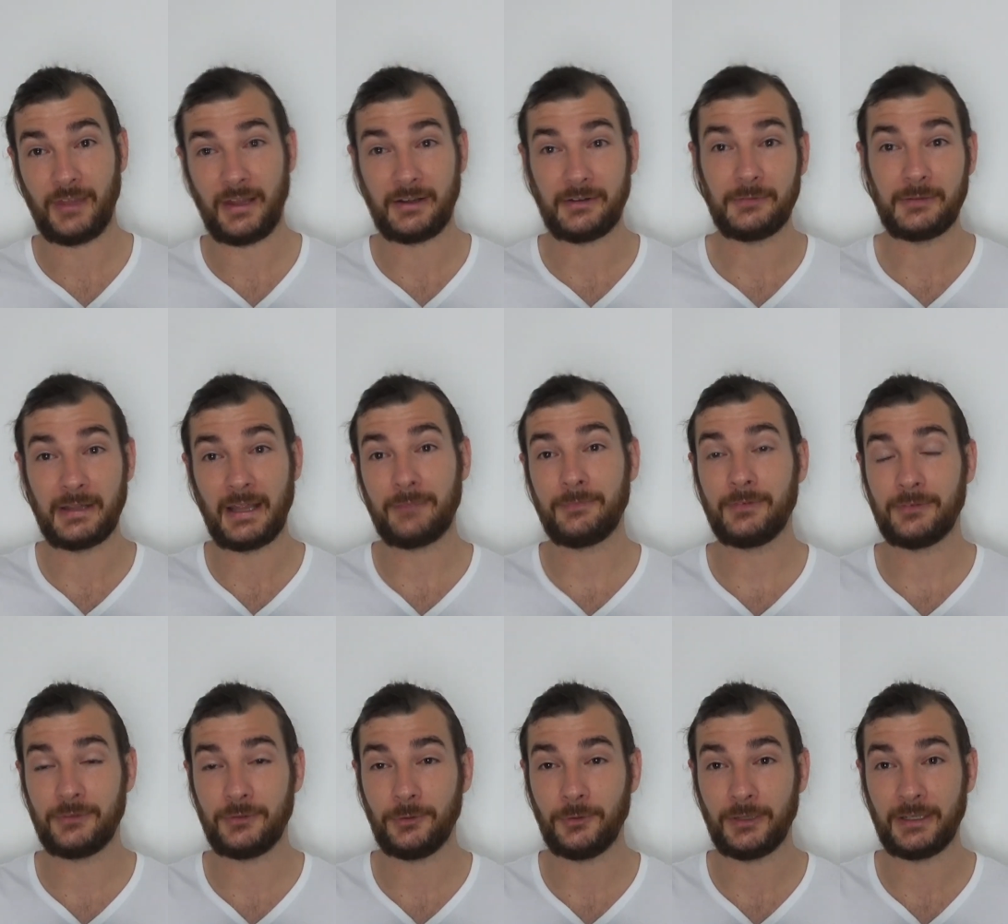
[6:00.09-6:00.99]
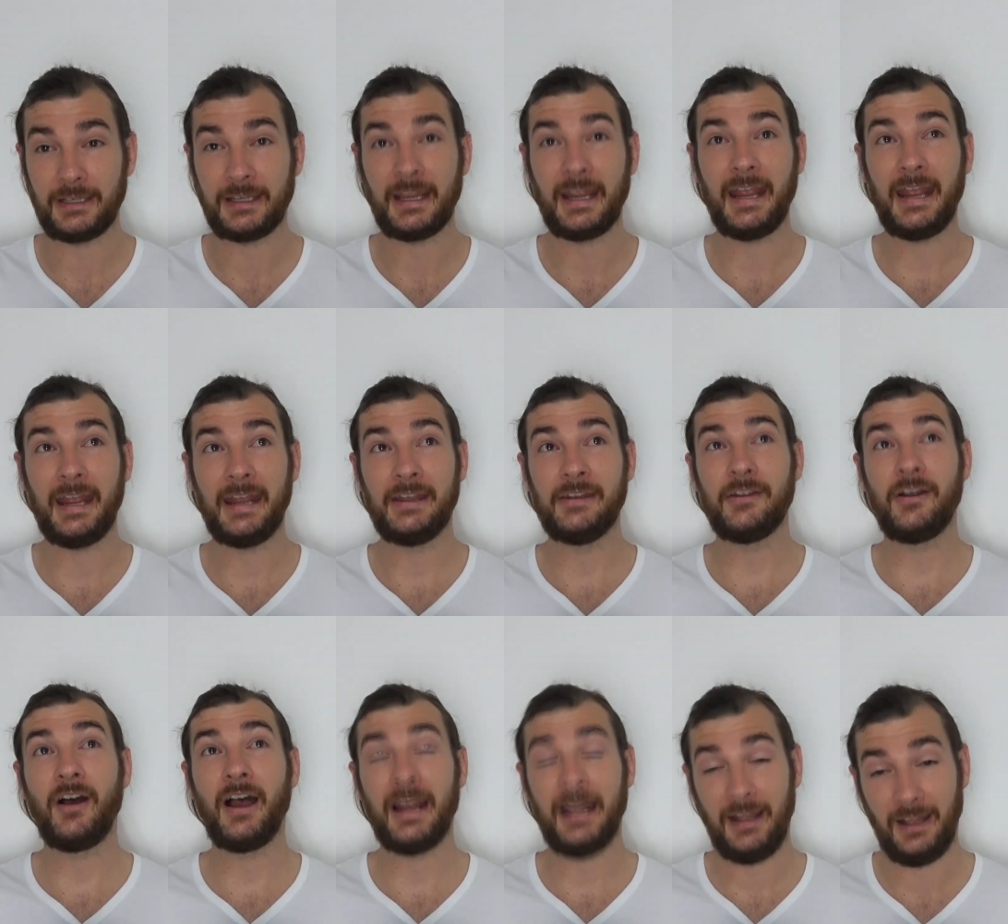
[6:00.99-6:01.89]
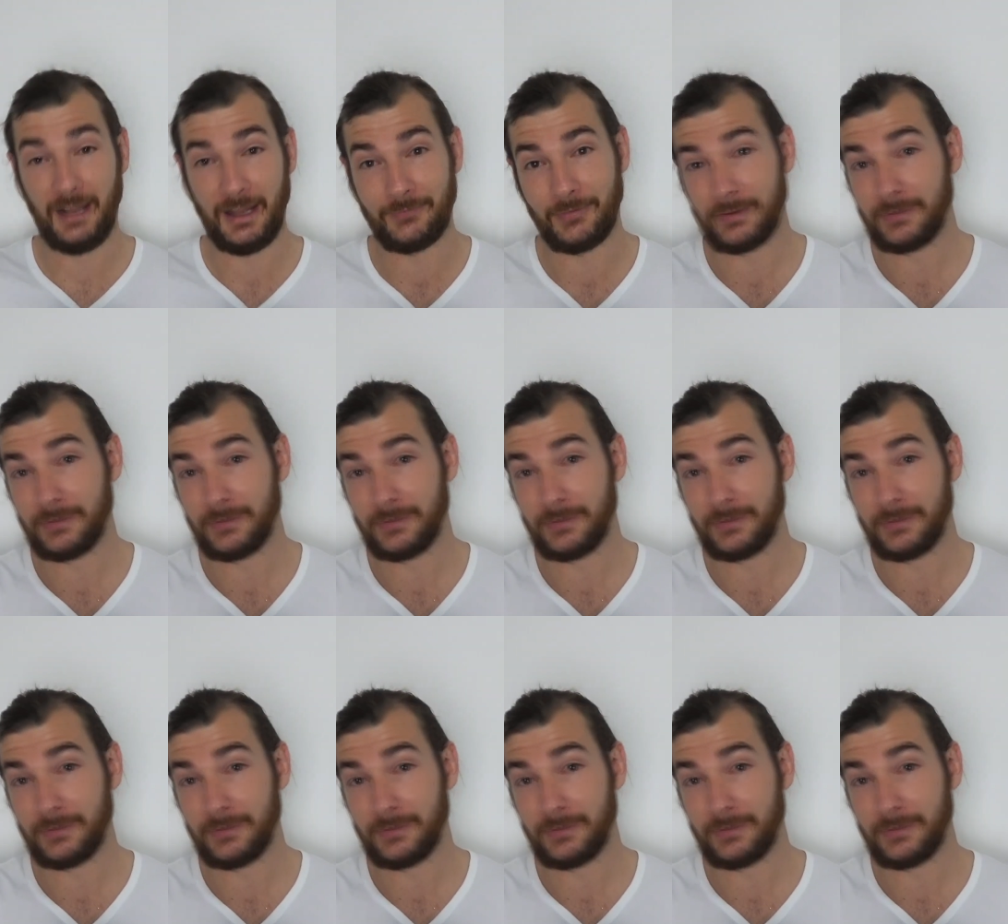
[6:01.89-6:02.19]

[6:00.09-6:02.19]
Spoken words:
that are in that facility, and I love